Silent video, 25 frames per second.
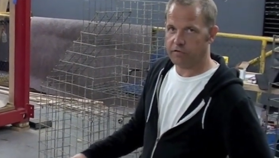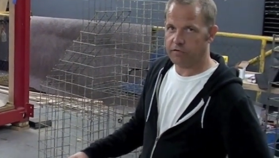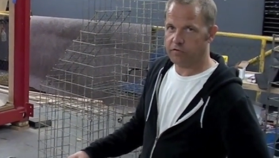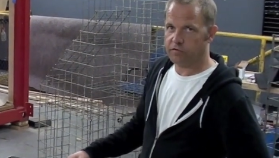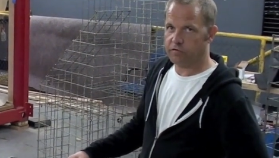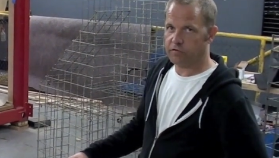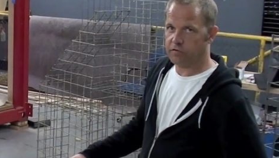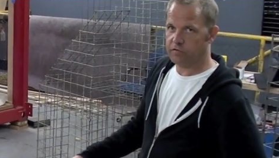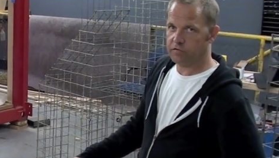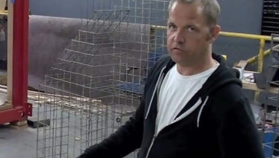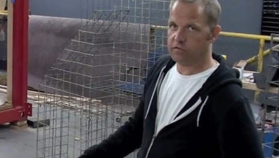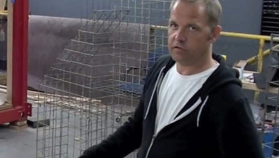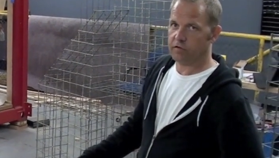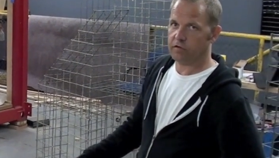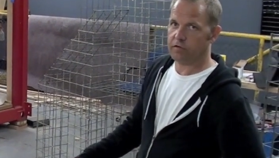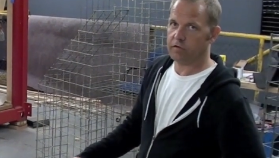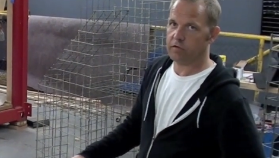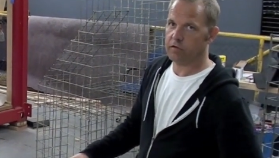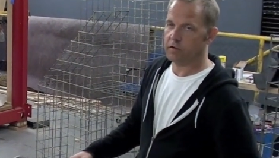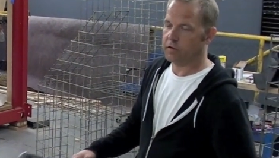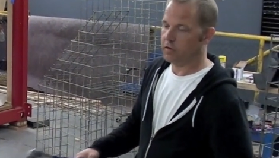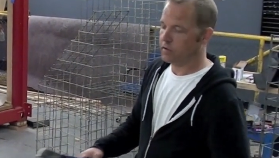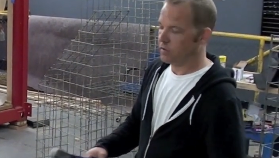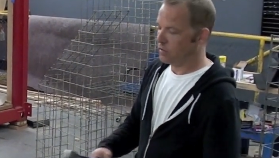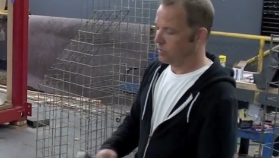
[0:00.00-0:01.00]
This is a
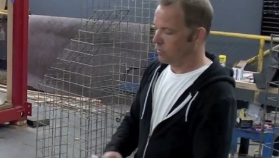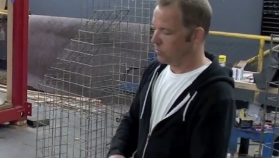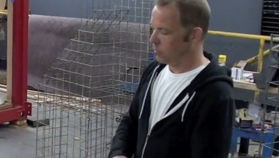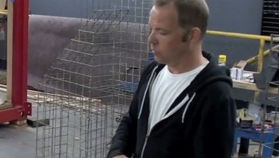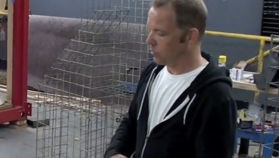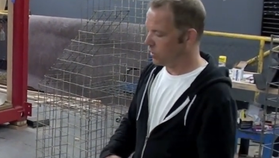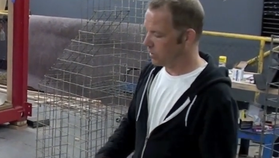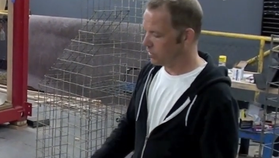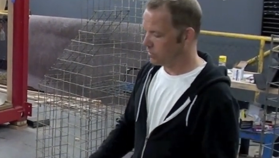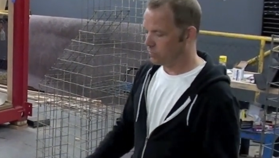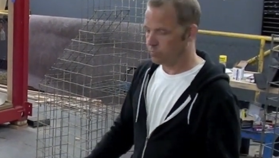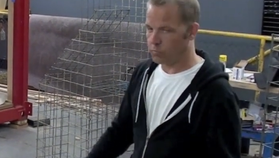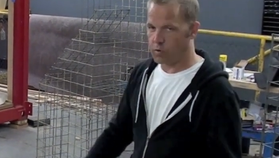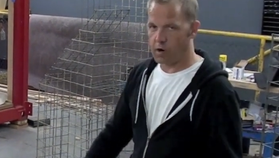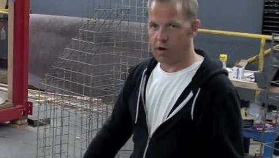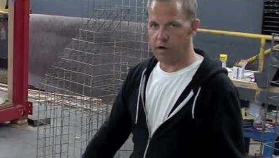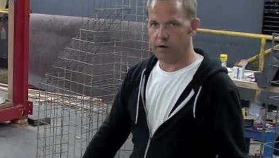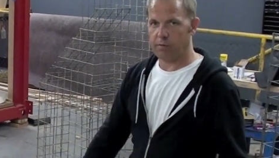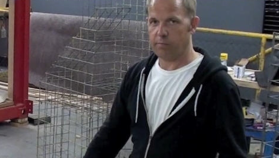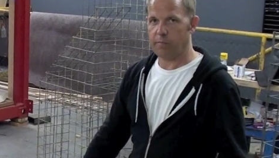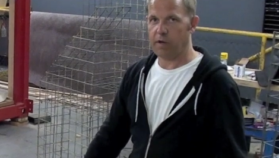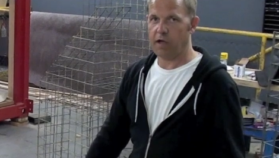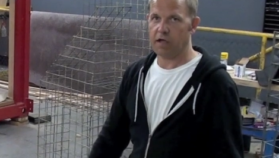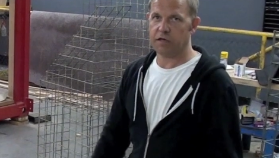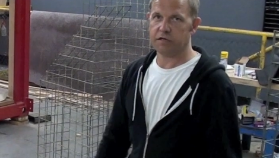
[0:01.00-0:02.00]
welded
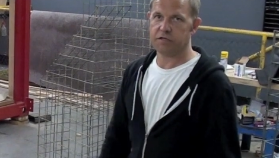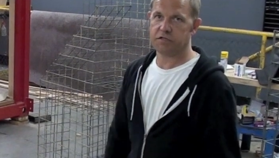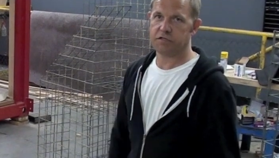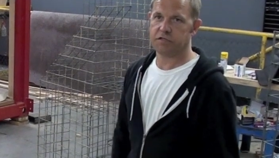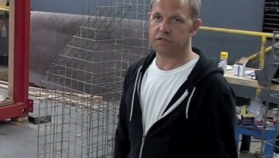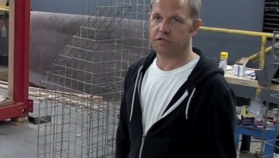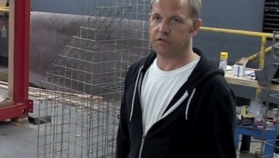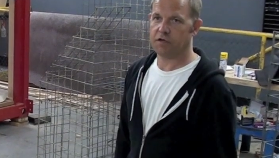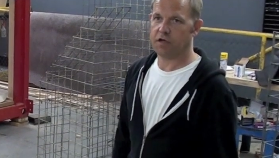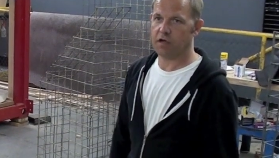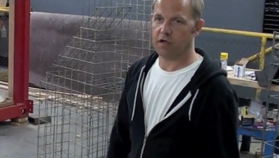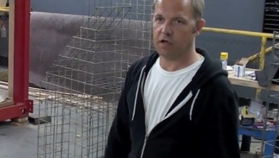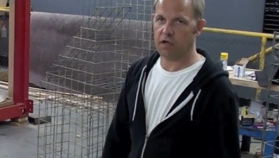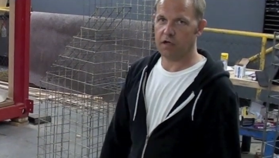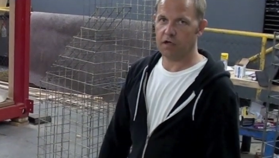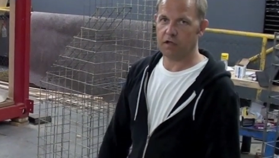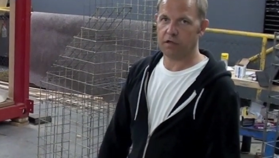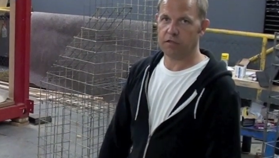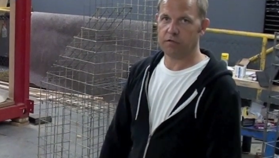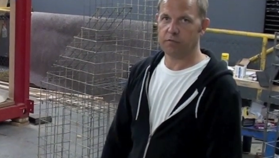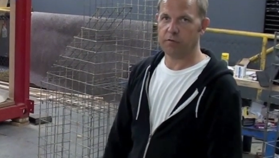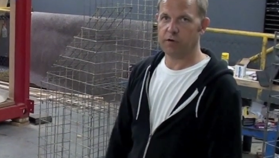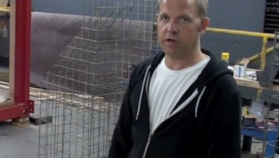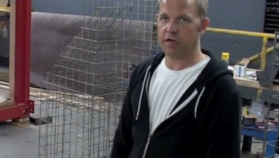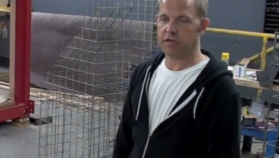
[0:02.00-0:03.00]
wire mesh, uh,
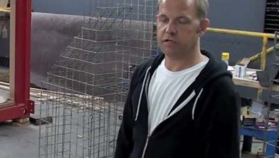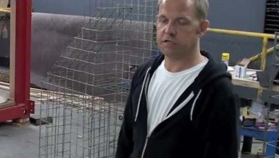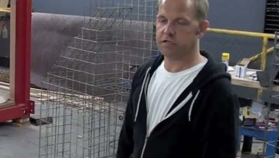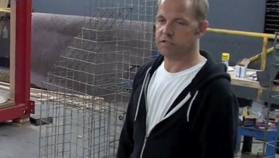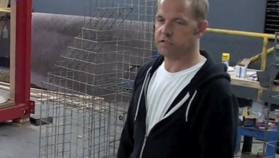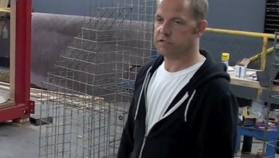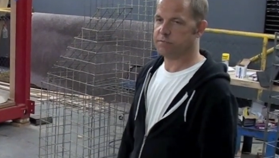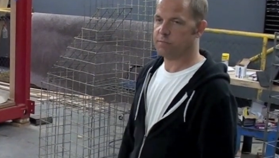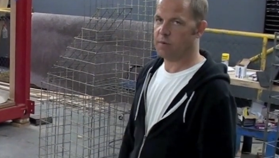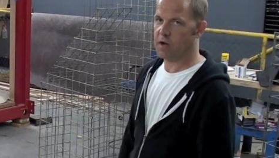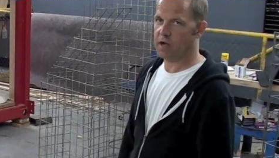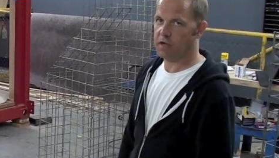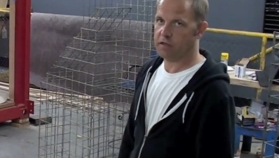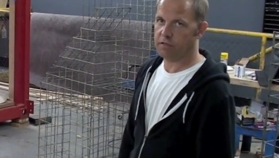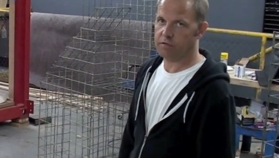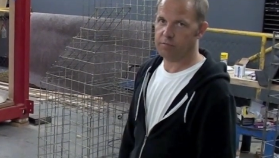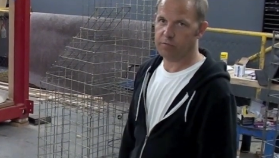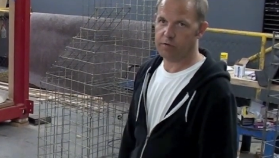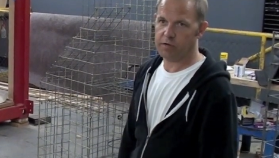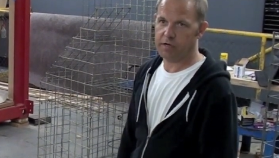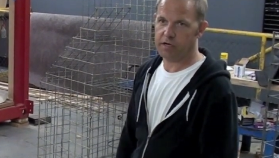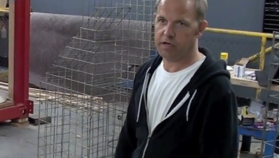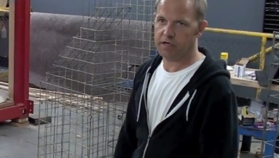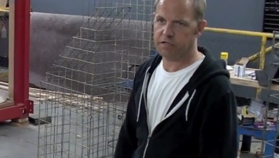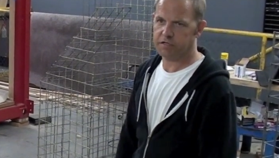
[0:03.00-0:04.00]
three inches by
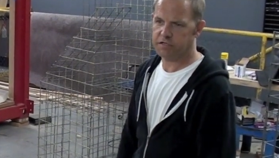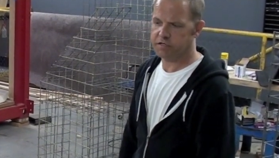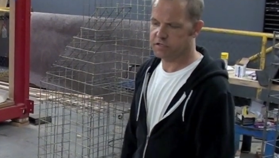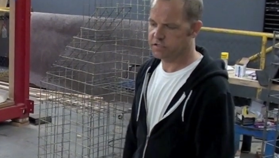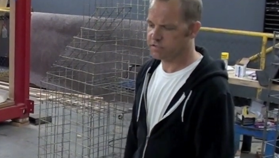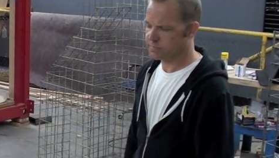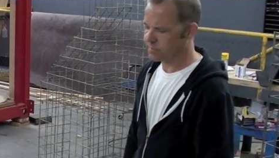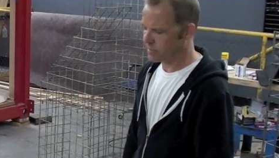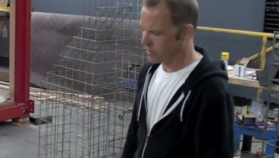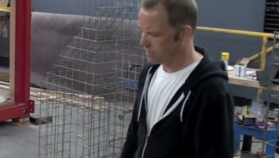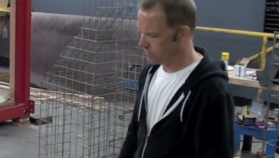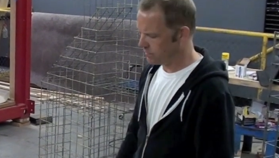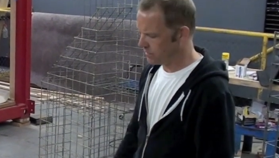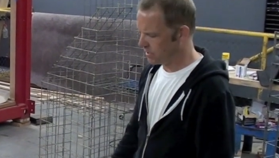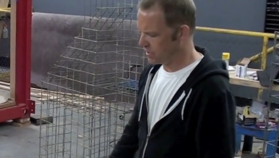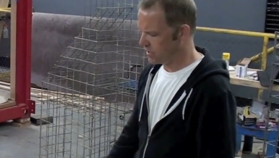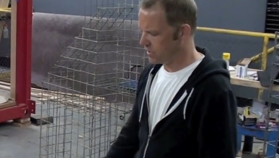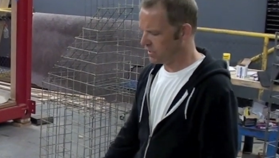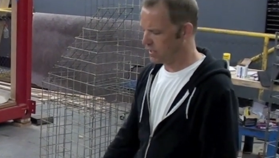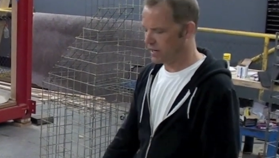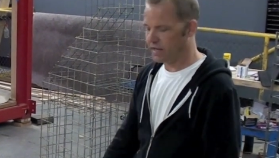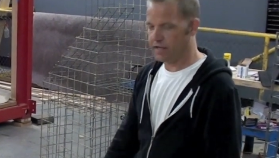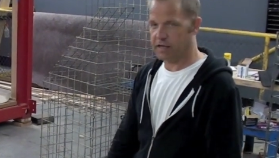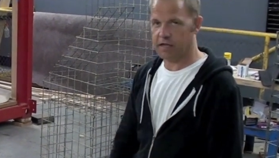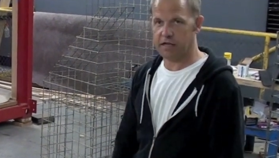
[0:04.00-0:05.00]
three inches by
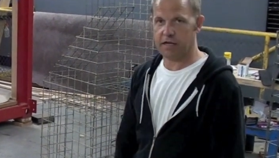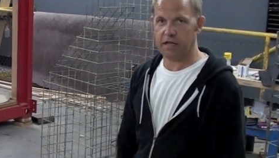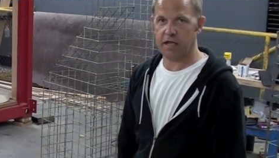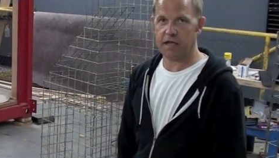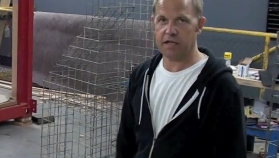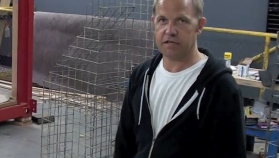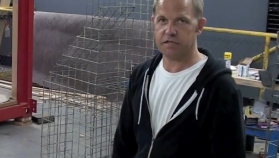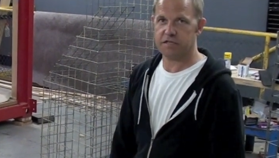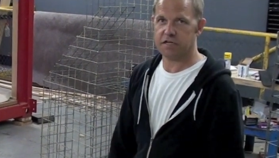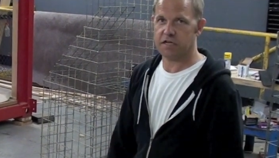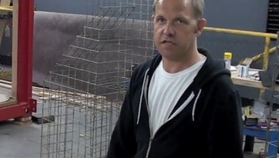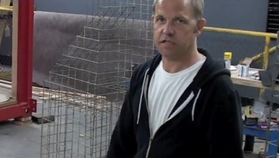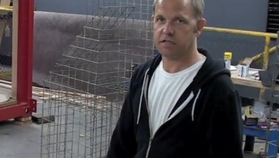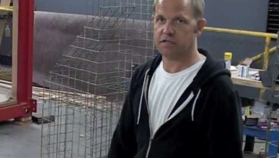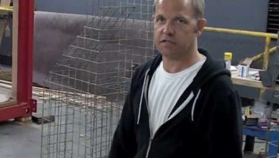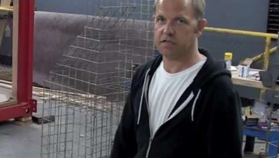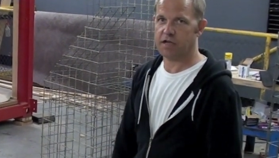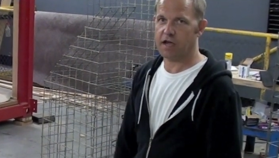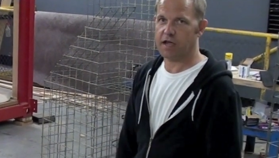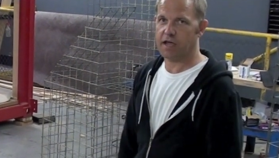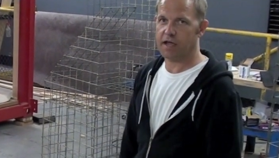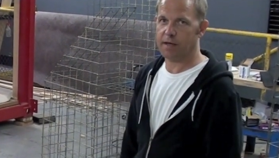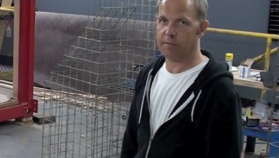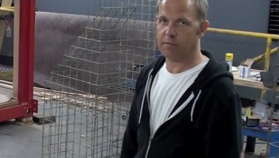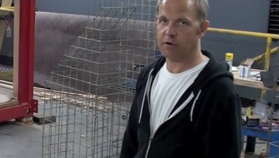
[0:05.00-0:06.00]
about an eight, eight inch
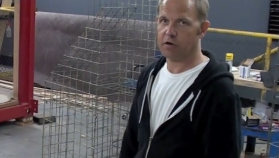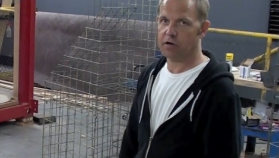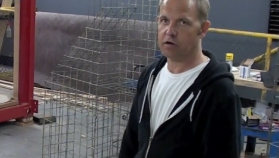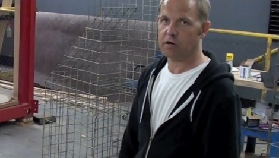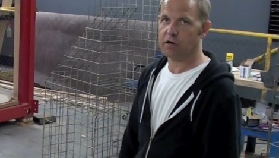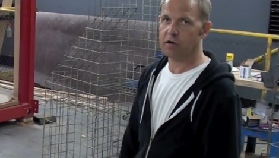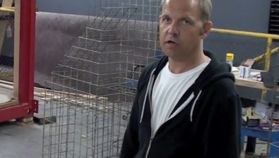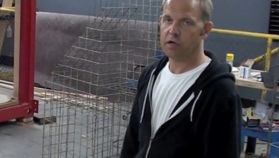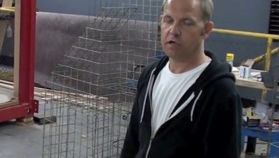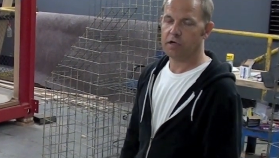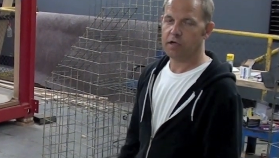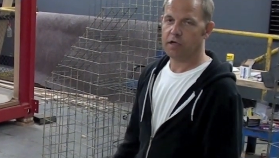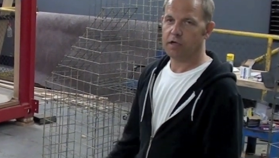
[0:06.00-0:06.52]
diameter.